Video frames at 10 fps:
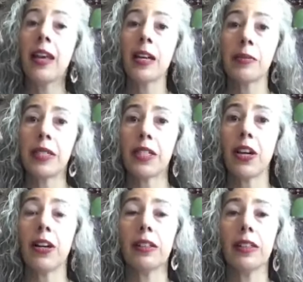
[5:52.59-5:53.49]
I'm going to
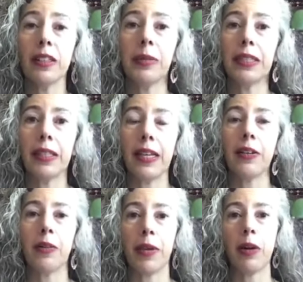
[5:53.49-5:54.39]
talk a little bit
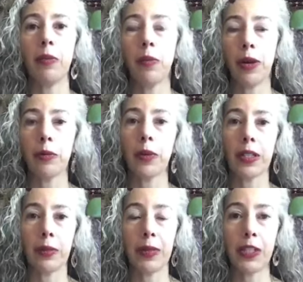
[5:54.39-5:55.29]
later about what we're going
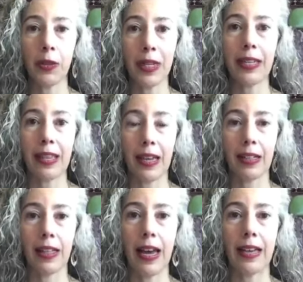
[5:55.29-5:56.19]
to be doing in that
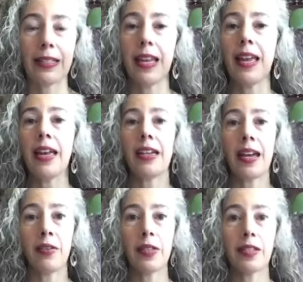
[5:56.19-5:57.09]
class and
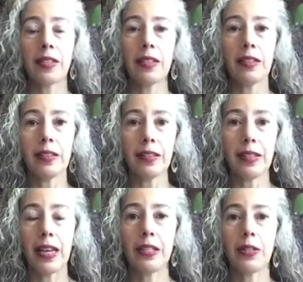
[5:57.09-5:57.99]
how this is a little
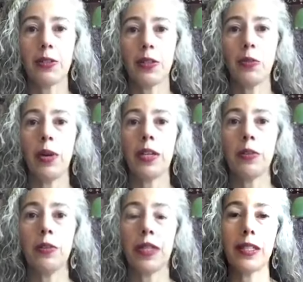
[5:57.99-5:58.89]
taster to wet your
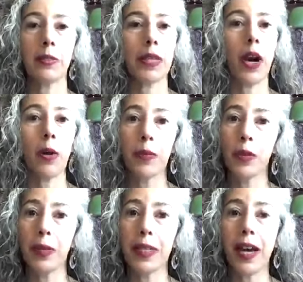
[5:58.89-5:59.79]
whistle. We hope you'll
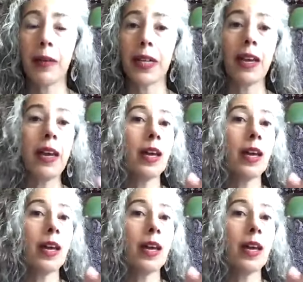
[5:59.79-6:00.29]
be coming.